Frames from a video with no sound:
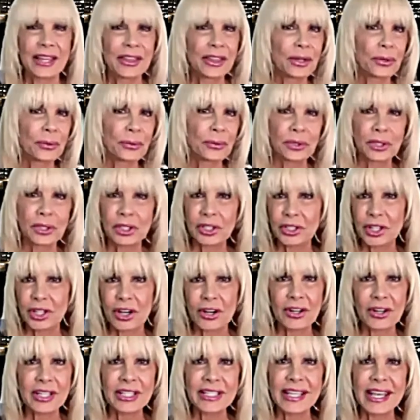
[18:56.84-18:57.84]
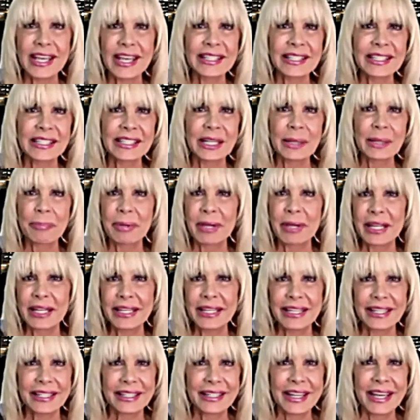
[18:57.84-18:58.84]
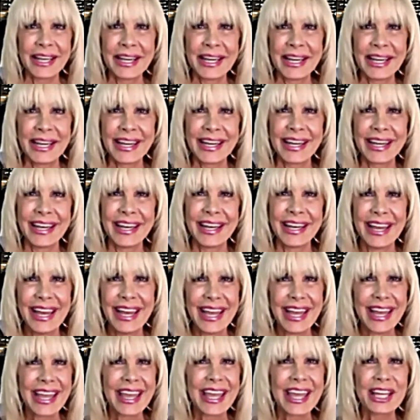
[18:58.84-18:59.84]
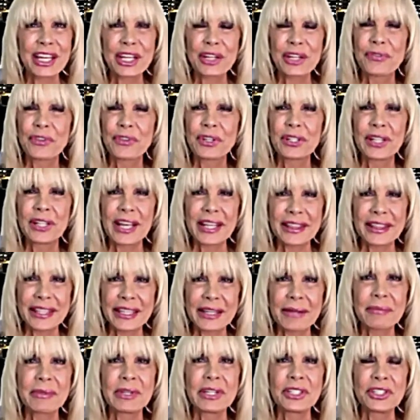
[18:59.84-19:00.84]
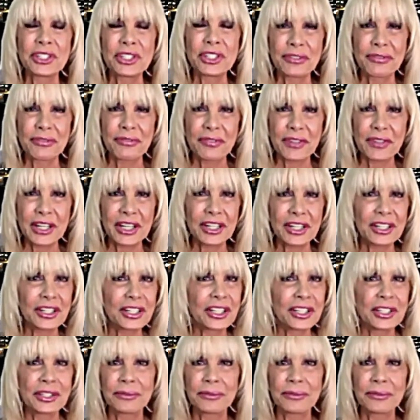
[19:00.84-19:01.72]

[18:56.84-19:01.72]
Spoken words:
the world always has an opinion. And if you let them interfere, you